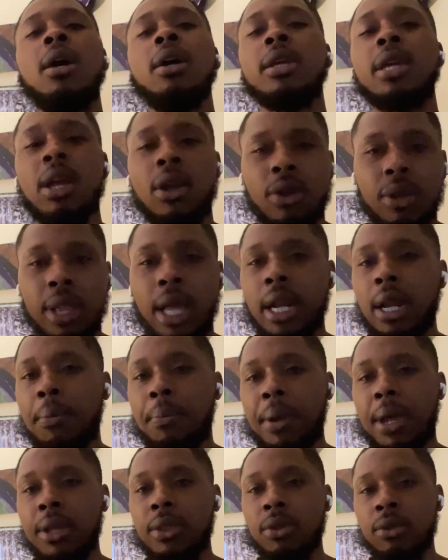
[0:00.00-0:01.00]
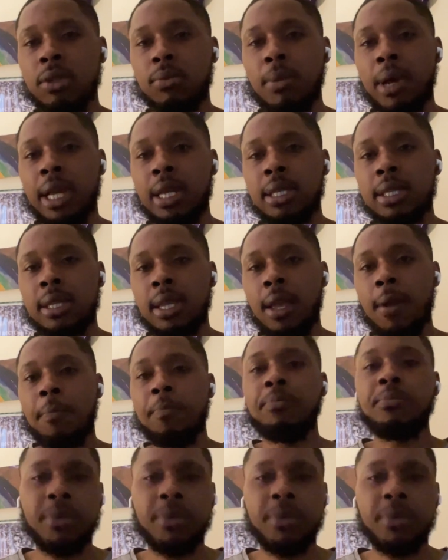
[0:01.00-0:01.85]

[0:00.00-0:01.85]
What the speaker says: Carolina Panthers mindset.